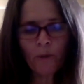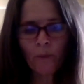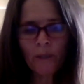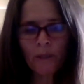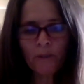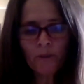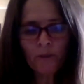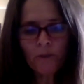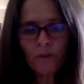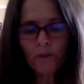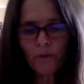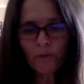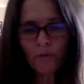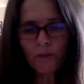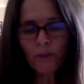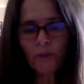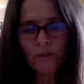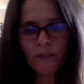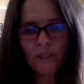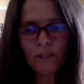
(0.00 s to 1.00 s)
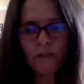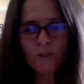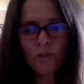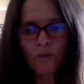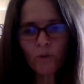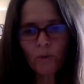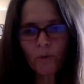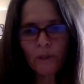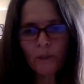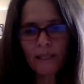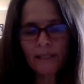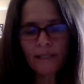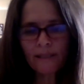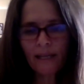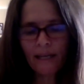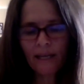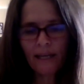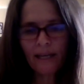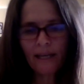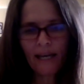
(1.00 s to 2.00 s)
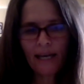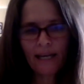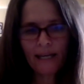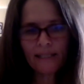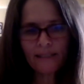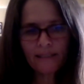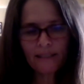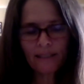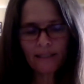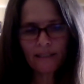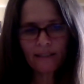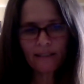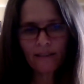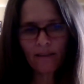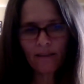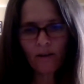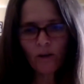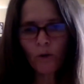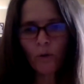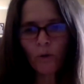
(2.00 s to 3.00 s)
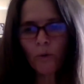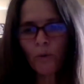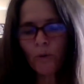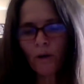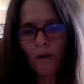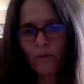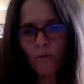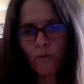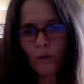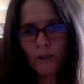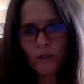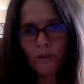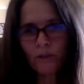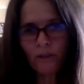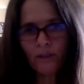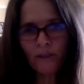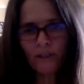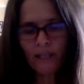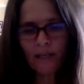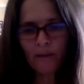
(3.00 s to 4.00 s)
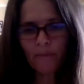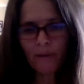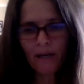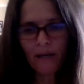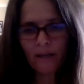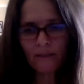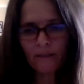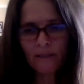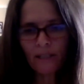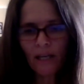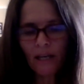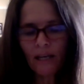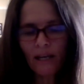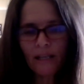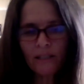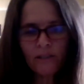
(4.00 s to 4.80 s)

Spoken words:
When you're using stories as the core of what you're learning about, a